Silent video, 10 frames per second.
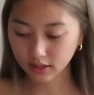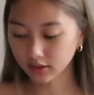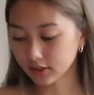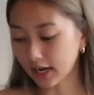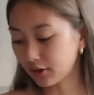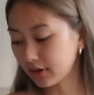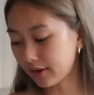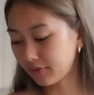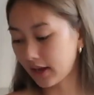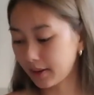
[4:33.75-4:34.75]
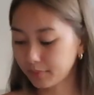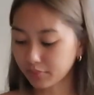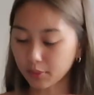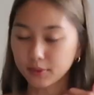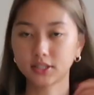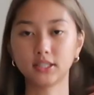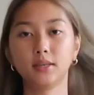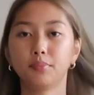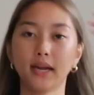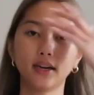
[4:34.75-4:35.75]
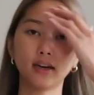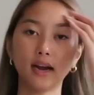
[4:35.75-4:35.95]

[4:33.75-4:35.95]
because I don't have a proper CD player